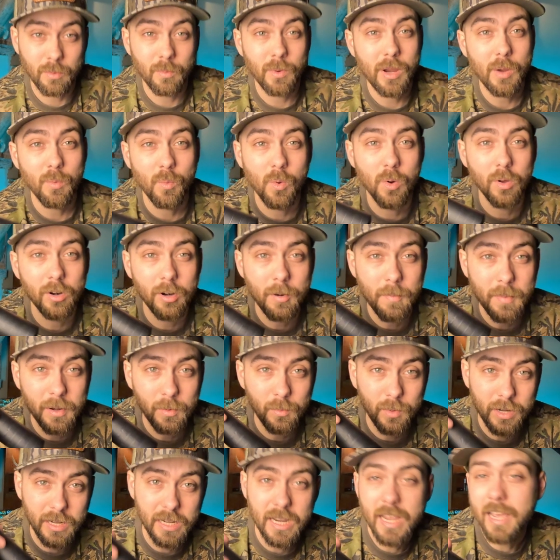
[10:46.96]
we want them and
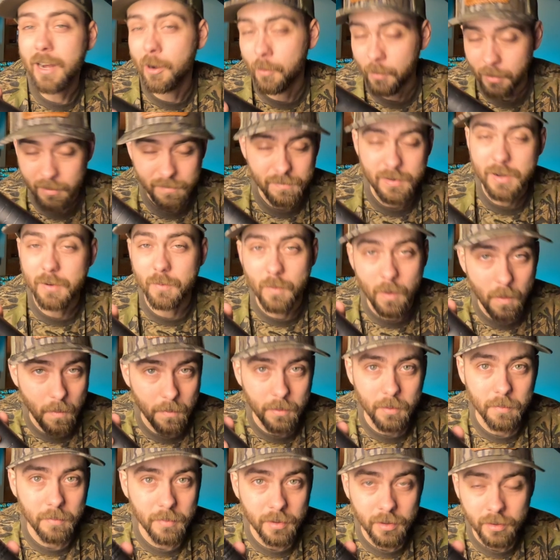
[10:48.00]
we get them when we want
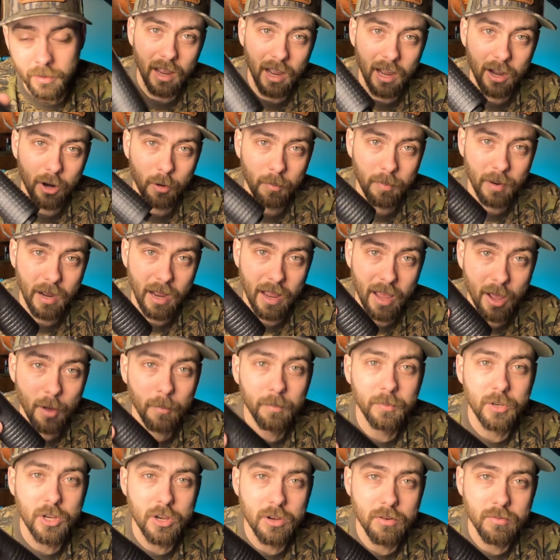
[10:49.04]
them. I hope I
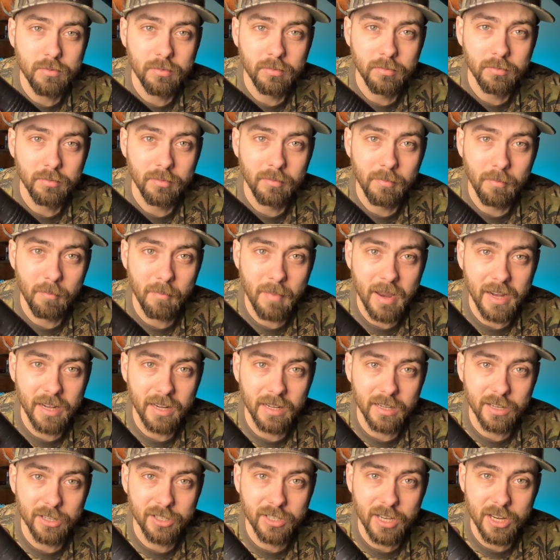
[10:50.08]
helped you make a
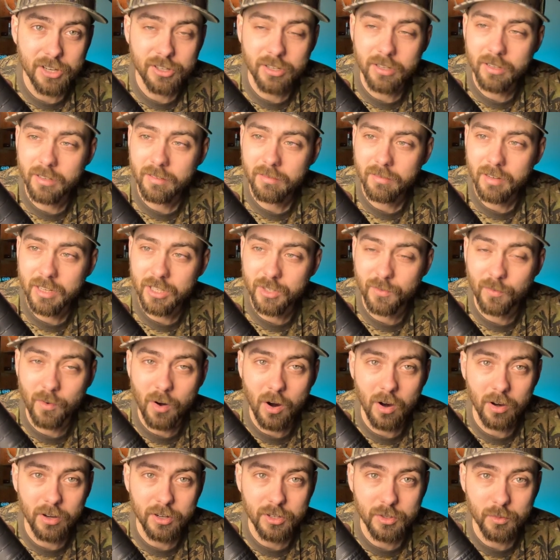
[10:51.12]
decision as
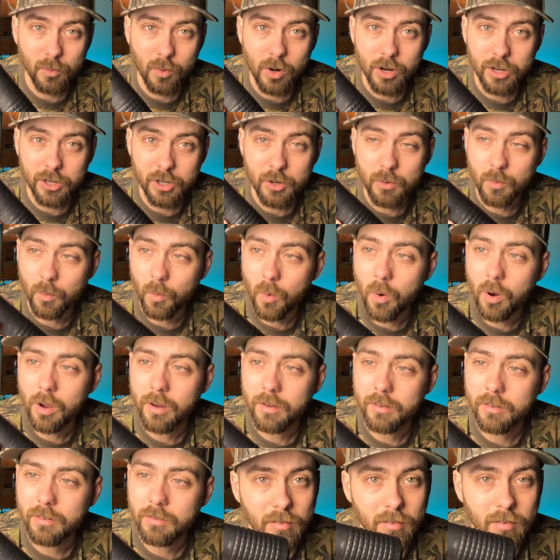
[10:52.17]
far as what you
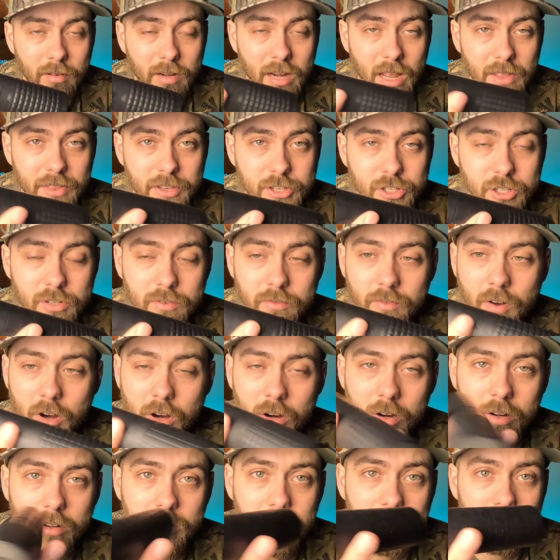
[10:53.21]
want now that you've
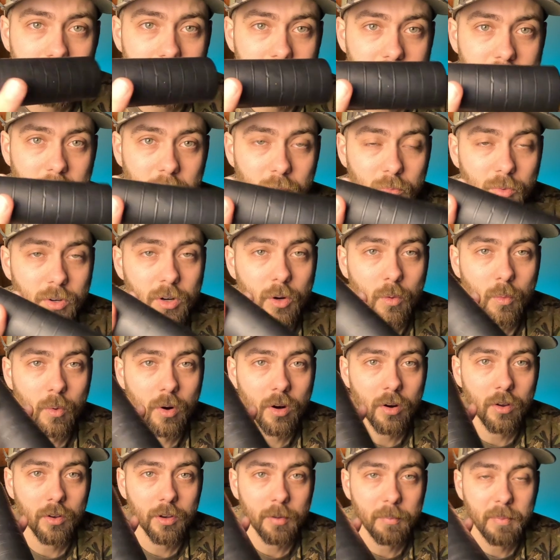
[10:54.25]
heard some real
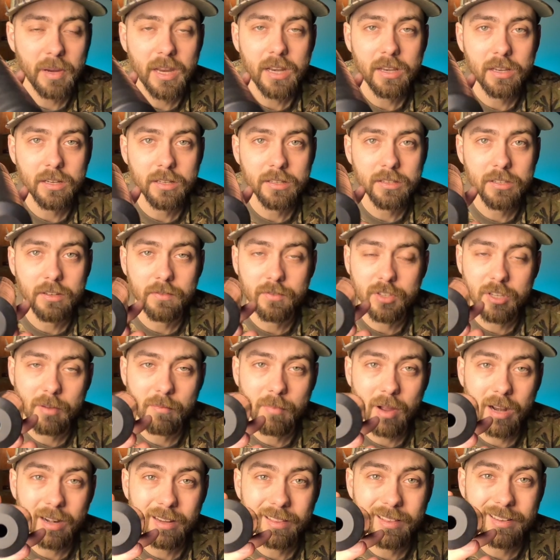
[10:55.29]
world opinions of
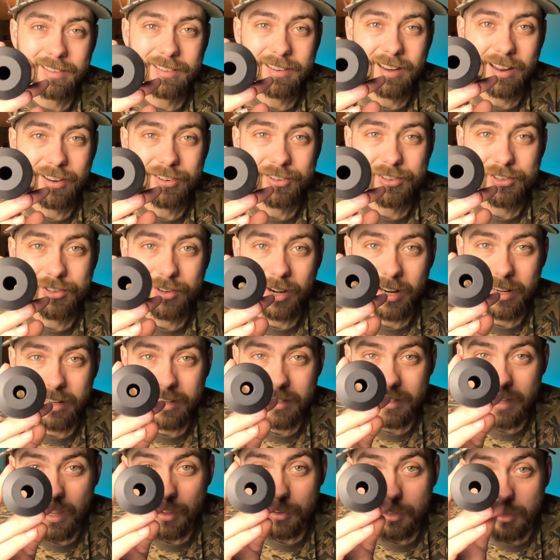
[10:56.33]
somebody that's not just trying to
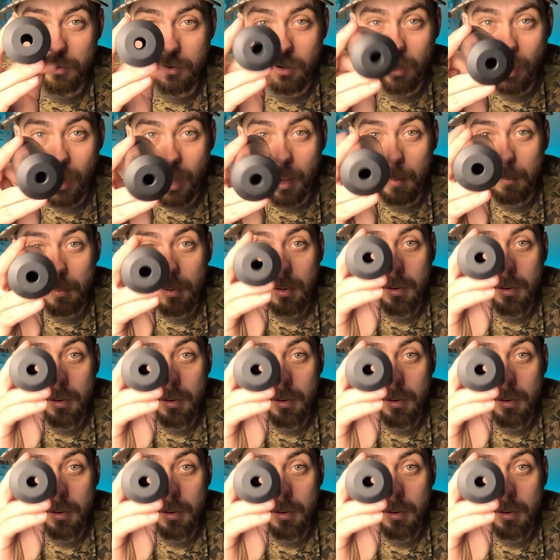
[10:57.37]
sell you crap.